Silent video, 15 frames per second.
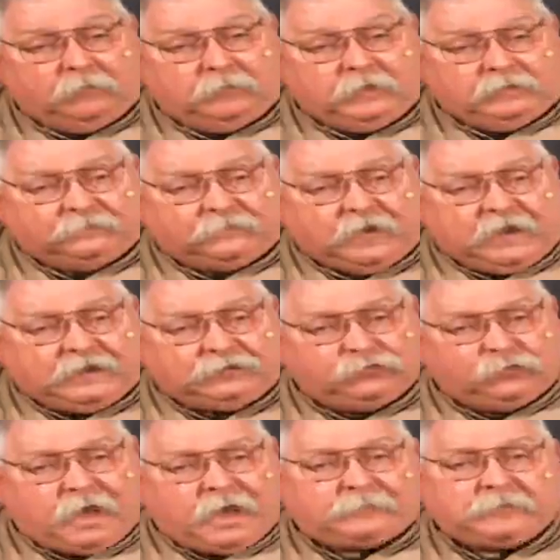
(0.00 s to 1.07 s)
If I
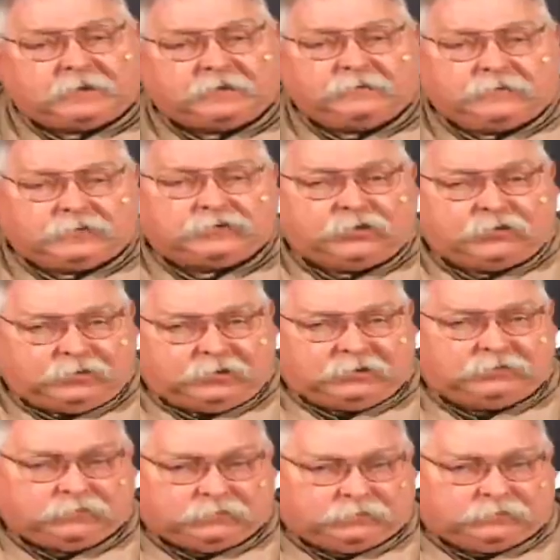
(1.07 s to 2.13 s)
dropped the turning
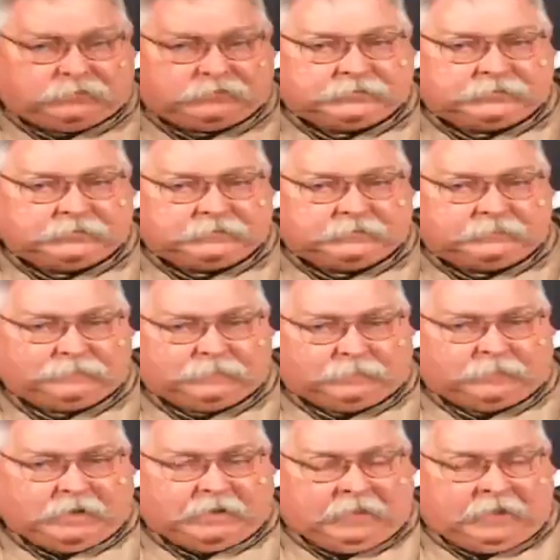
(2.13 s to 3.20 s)
tools from
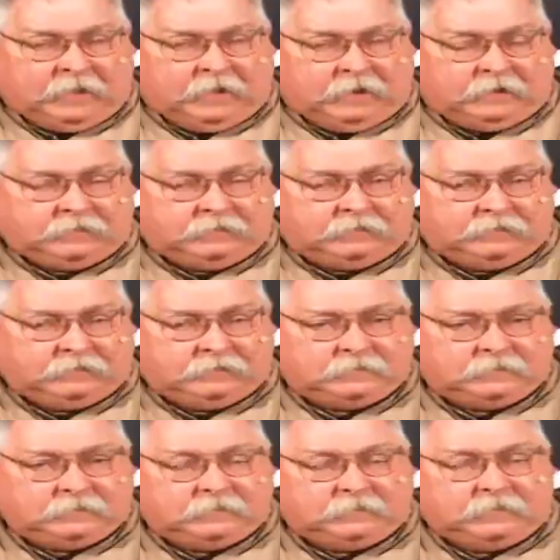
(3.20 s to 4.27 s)
my line,
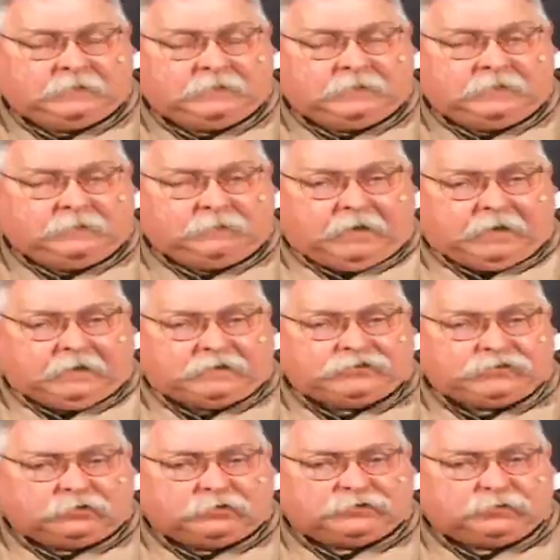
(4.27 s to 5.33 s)
my
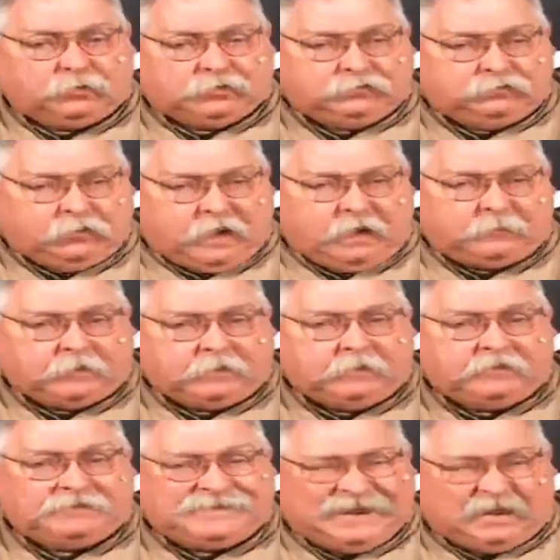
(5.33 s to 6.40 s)
insurance would drop
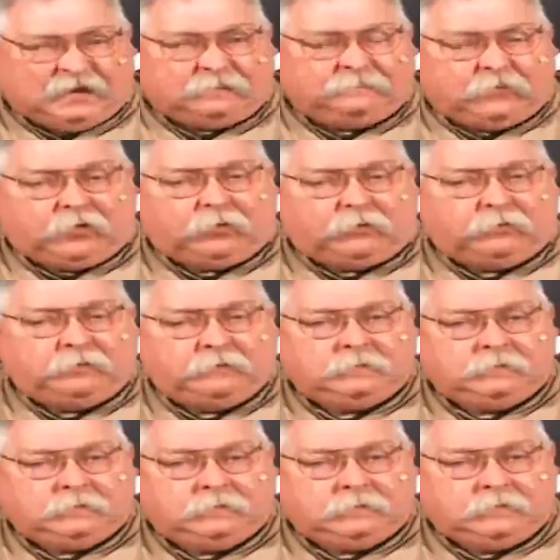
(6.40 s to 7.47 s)
tenfold.
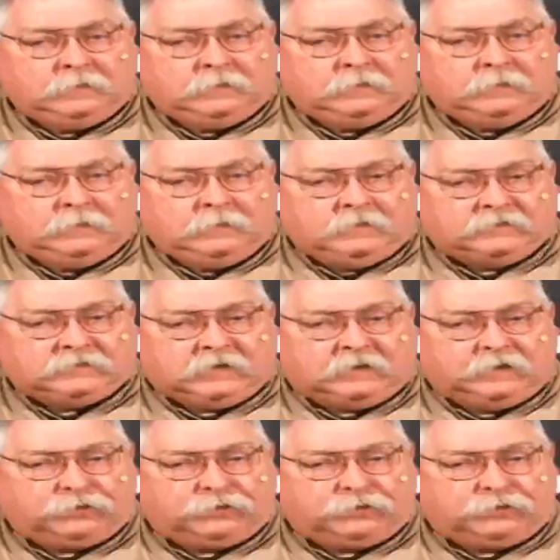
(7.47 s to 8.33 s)
Instead of